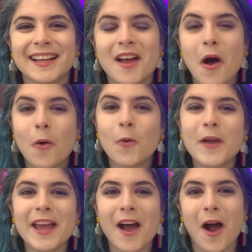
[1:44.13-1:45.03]

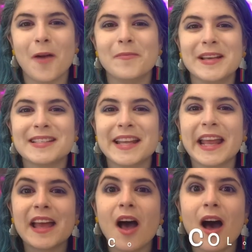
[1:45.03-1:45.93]
We are
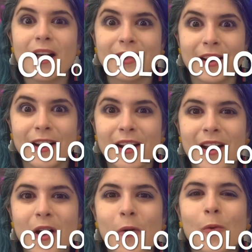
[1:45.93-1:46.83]
missing color.
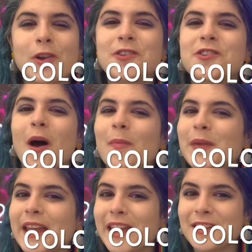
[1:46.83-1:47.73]
We're
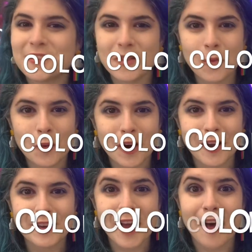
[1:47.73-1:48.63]
jumping into the
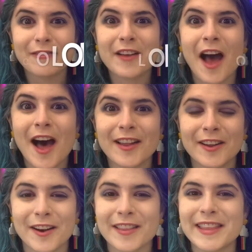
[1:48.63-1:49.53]
world of
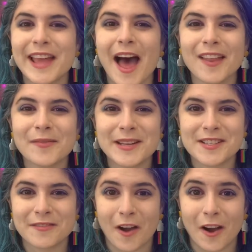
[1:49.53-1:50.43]
color, the element
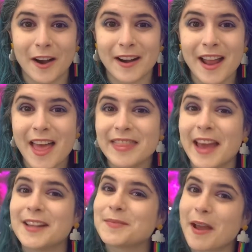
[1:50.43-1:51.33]
of art
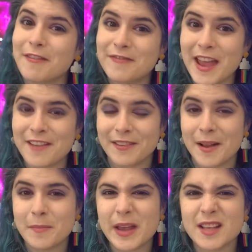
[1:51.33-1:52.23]
that is my
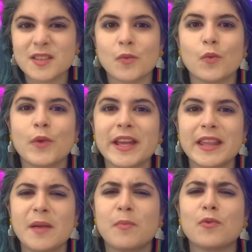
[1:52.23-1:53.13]
favorite because it
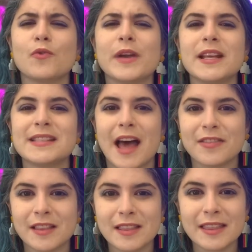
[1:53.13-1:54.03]
really brings
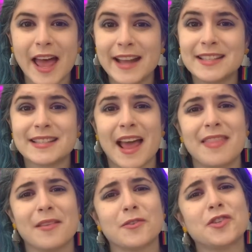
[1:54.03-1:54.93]
out the lights
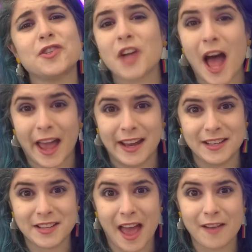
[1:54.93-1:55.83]
and the shine
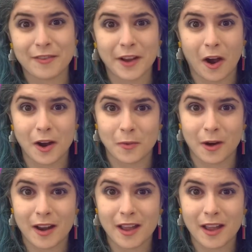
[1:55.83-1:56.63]
to every artwork.